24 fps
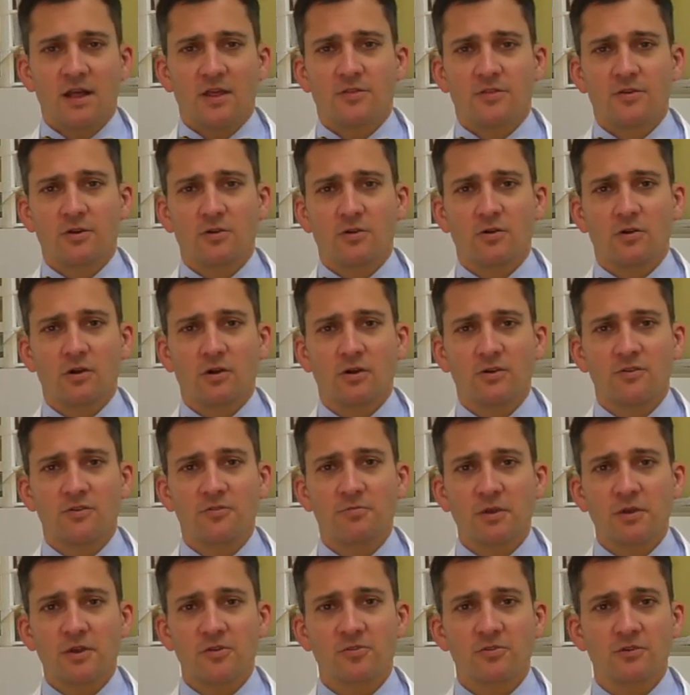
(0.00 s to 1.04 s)
There are
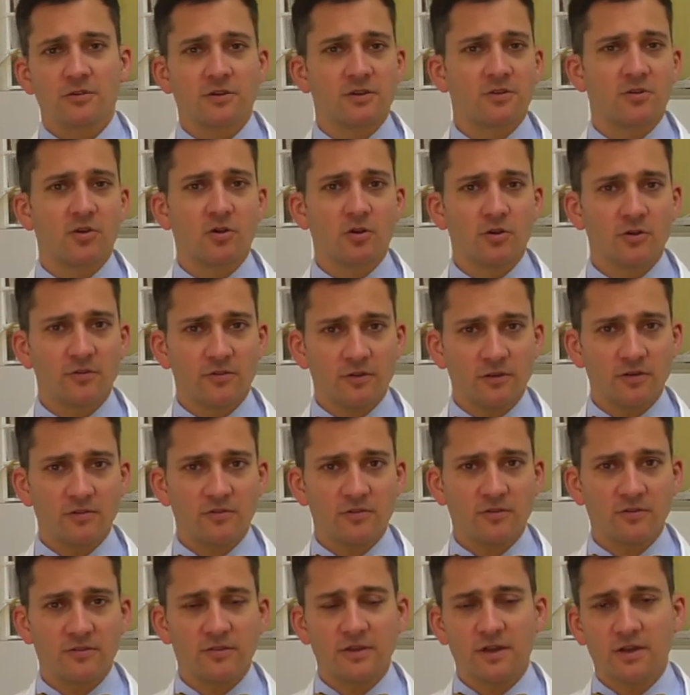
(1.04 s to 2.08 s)
special
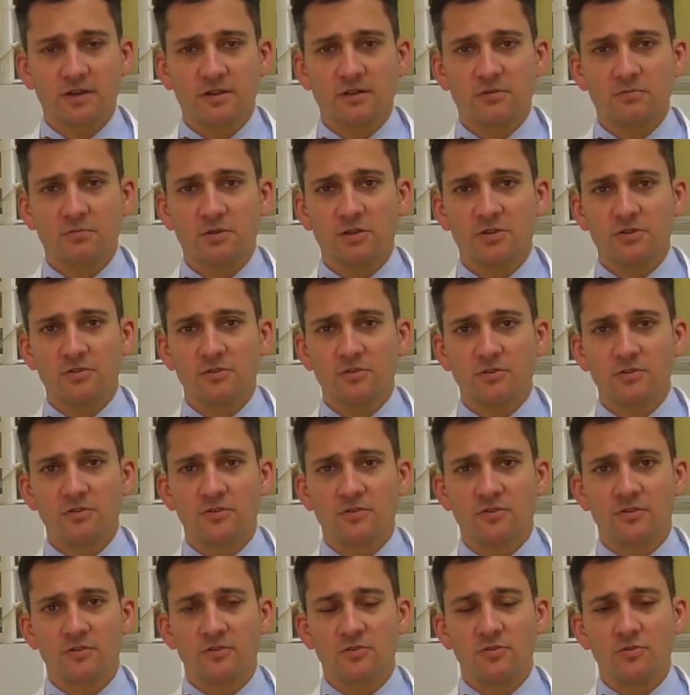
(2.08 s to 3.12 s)
detergents that can be
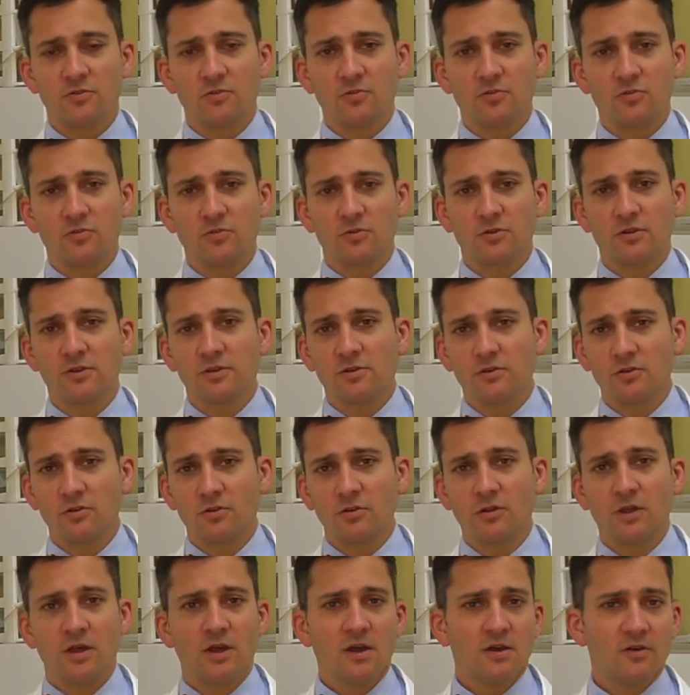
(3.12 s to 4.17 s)
used to
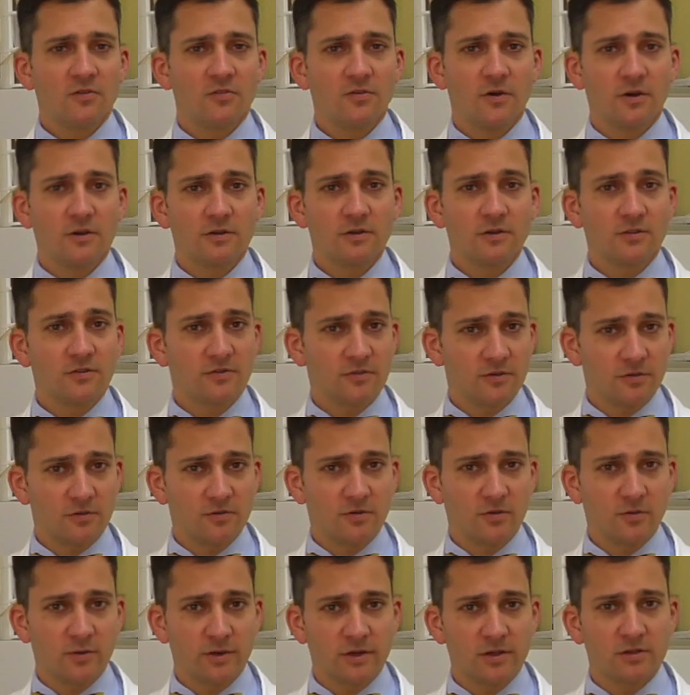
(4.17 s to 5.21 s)
kill fungus that
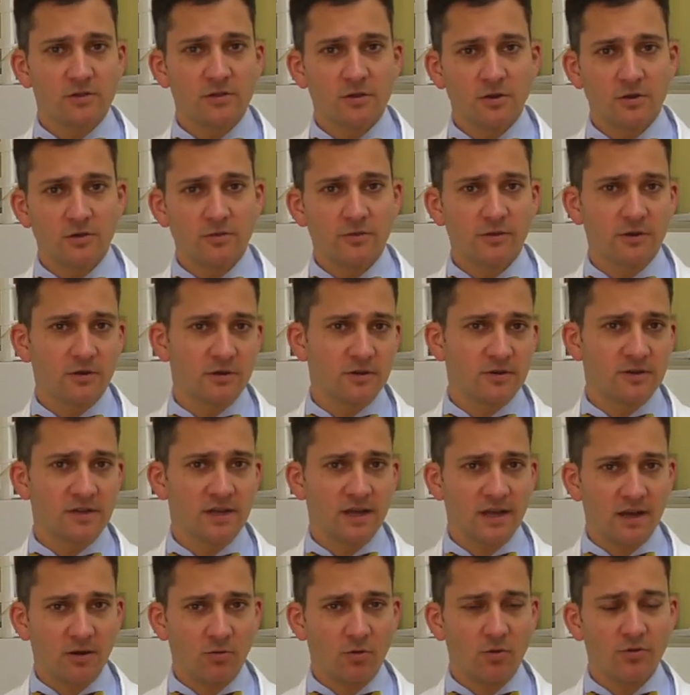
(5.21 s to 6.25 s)
grow in clothing or
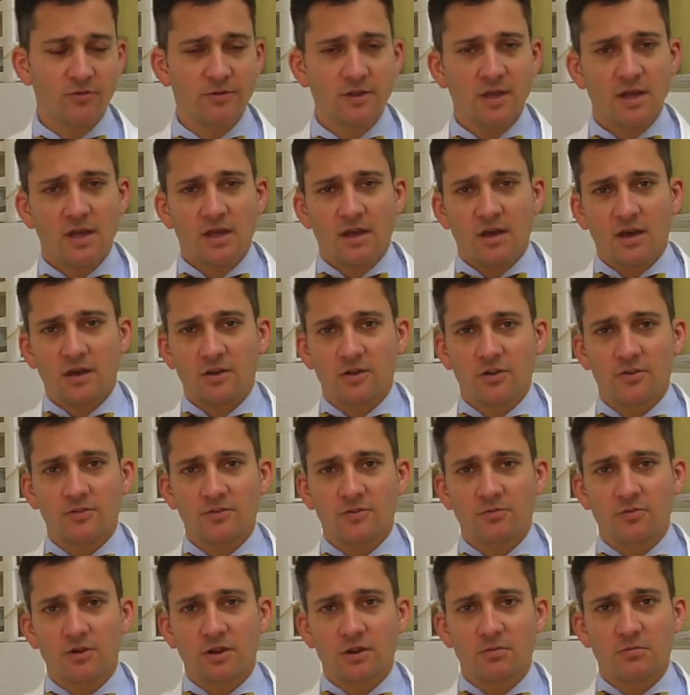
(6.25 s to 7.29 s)
towels. I'd
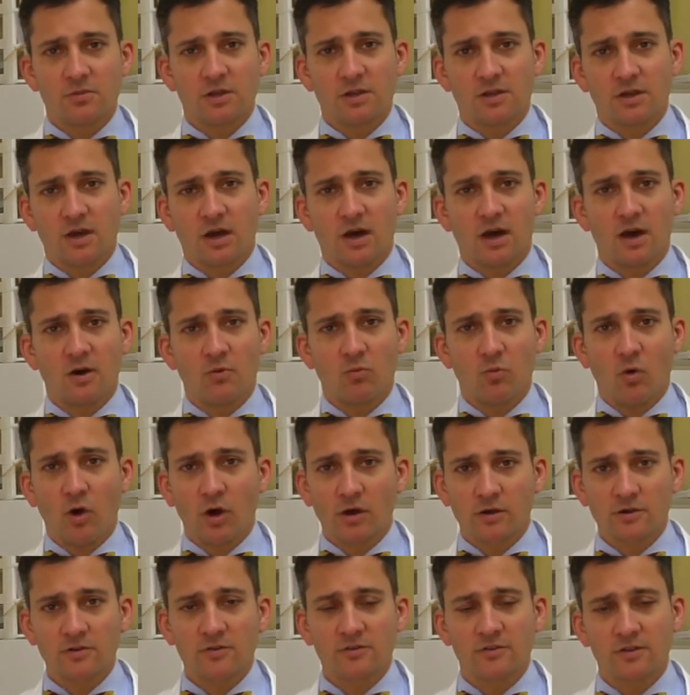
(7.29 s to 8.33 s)
also recommend recommend a hot
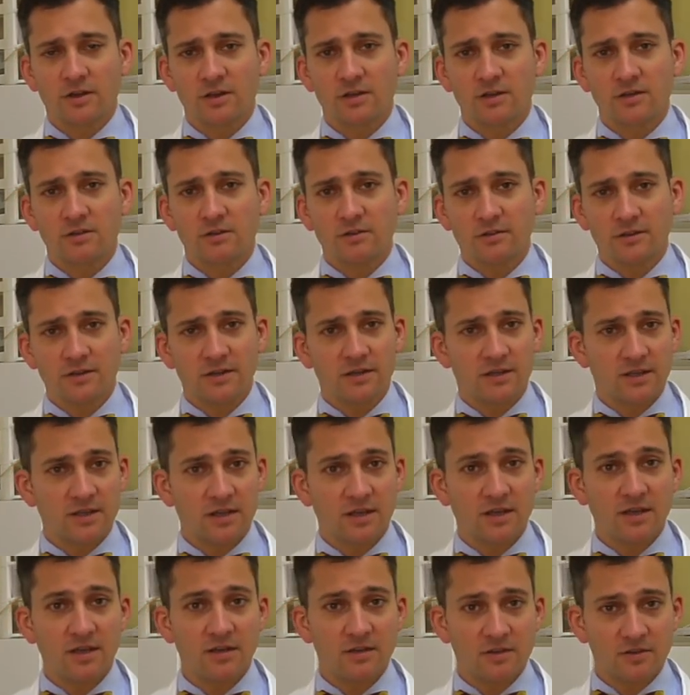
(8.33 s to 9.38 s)
water cycle, and
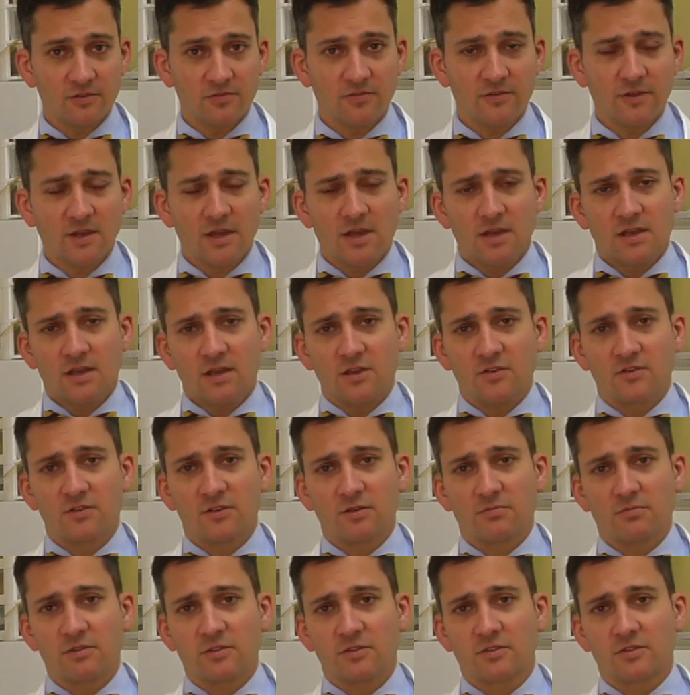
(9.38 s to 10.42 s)
again, if it's
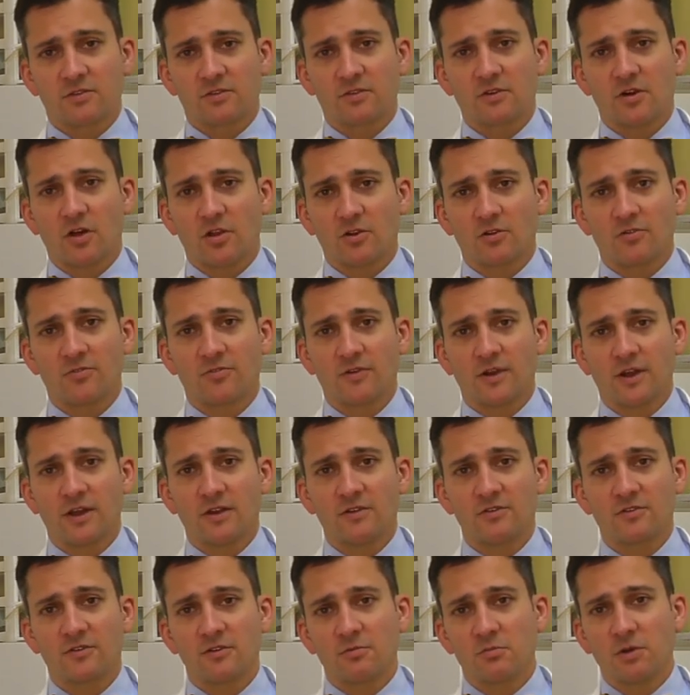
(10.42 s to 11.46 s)
something that's color
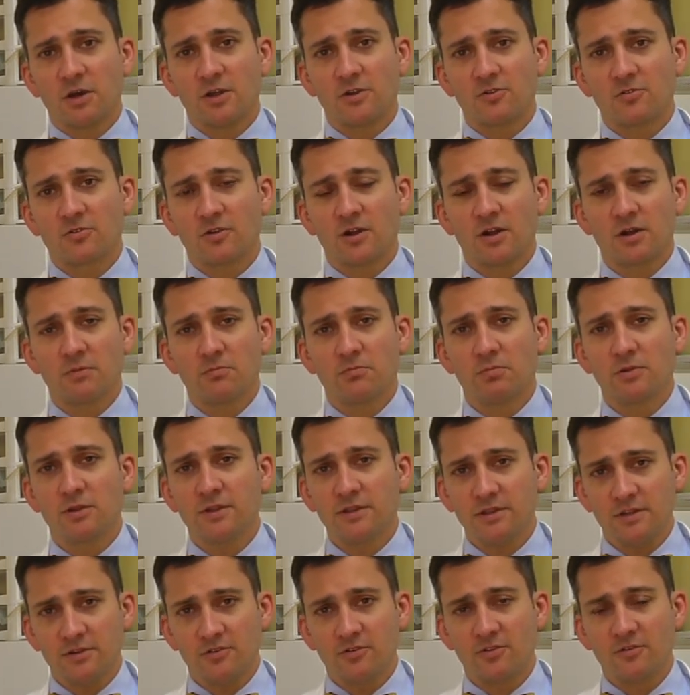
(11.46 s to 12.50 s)
fast, you might try
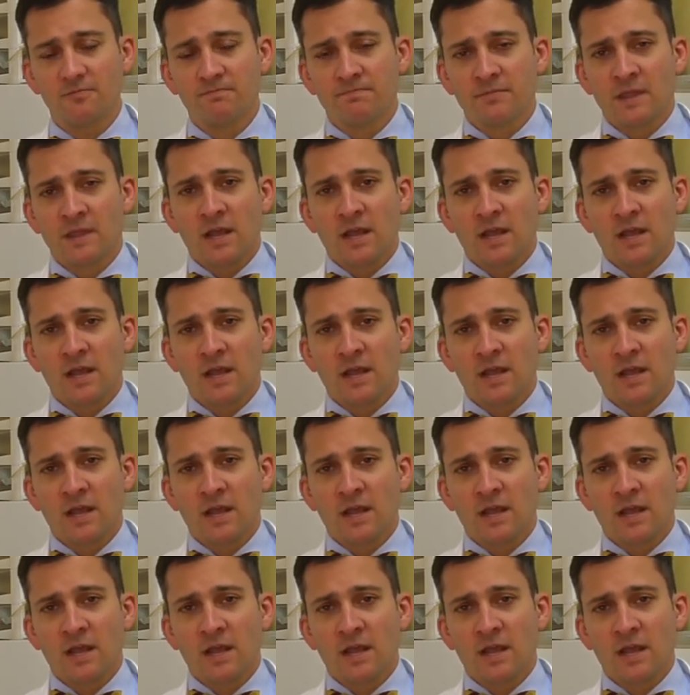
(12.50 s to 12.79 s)
bleach.